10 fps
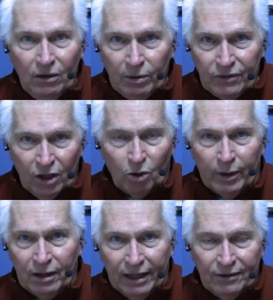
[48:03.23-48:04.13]
with Hillary
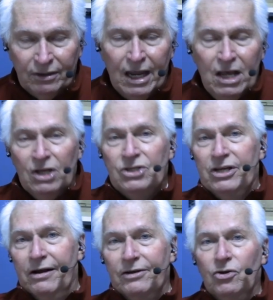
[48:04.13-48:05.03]
Clinton,
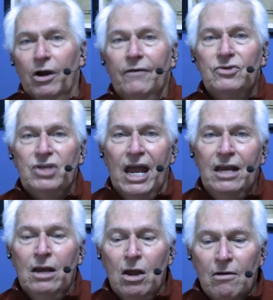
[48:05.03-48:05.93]
Secretary of
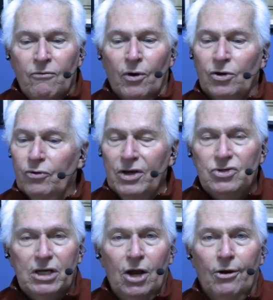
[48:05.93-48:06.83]
State, for increased
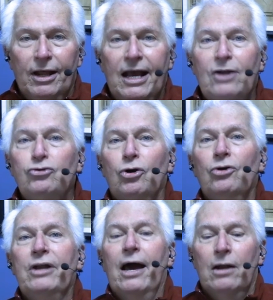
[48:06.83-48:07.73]
security. Got
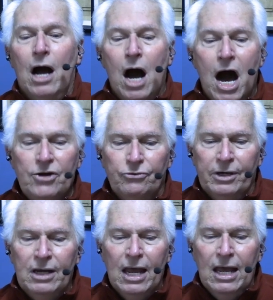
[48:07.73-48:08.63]
turned down
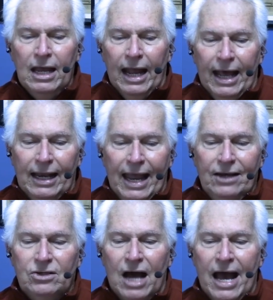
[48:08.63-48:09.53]

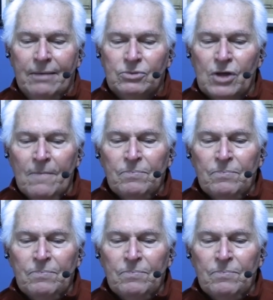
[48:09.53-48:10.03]
108 times.